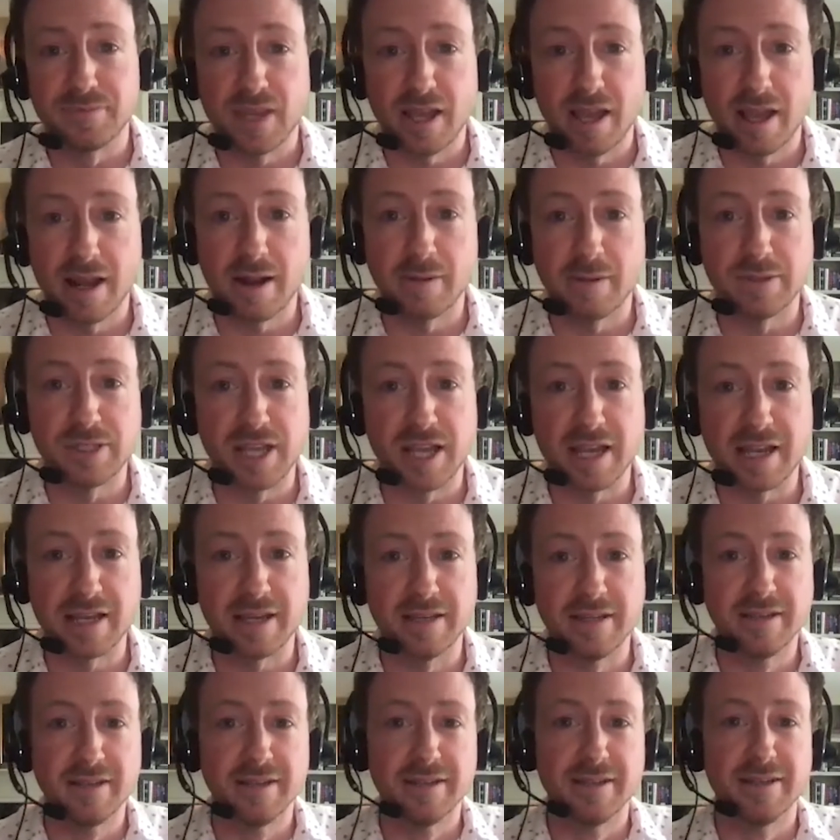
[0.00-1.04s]
and I was like,
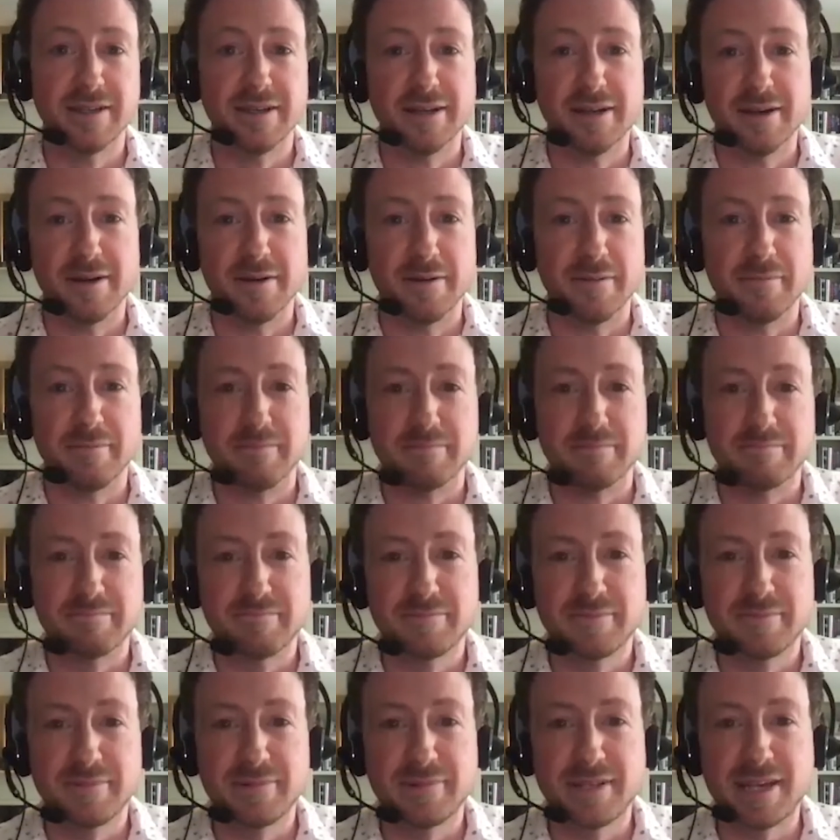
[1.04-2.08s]

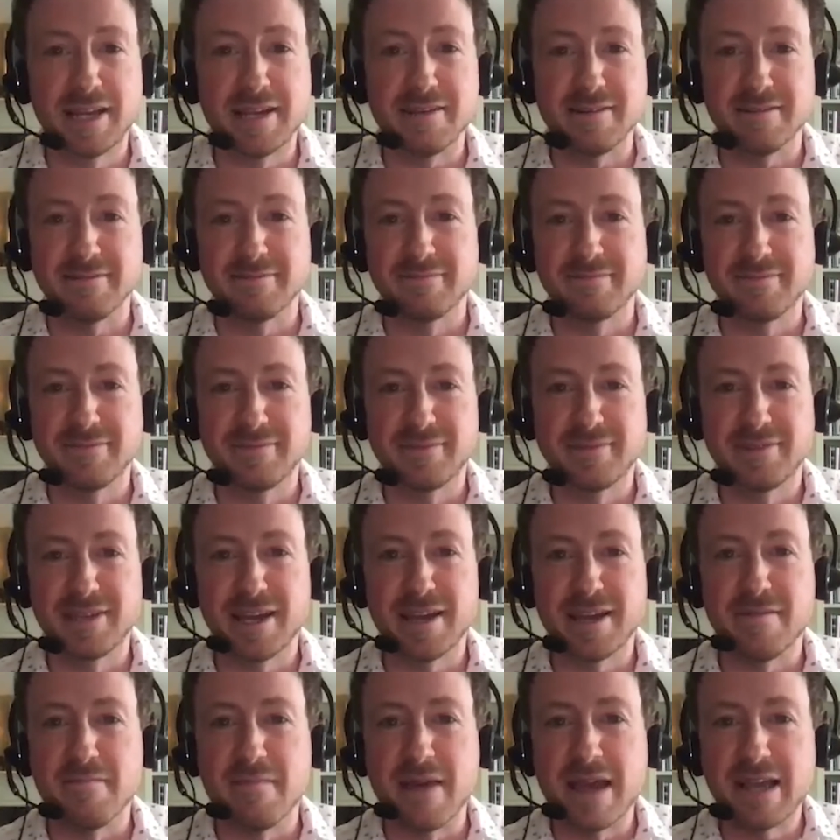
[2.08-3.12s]

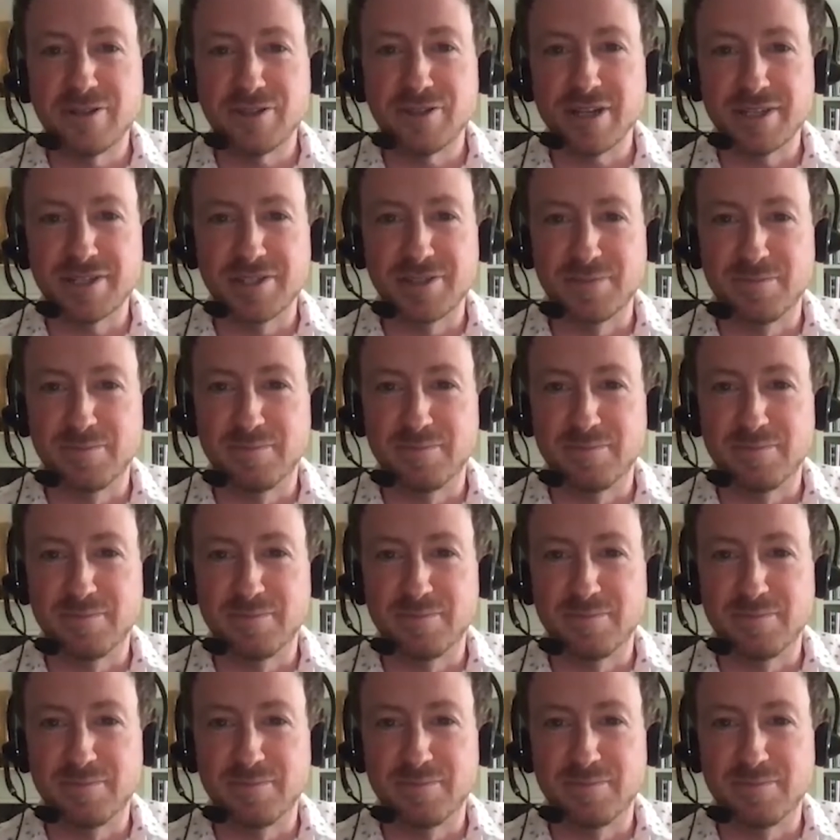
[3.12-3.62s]
"Can a Matrix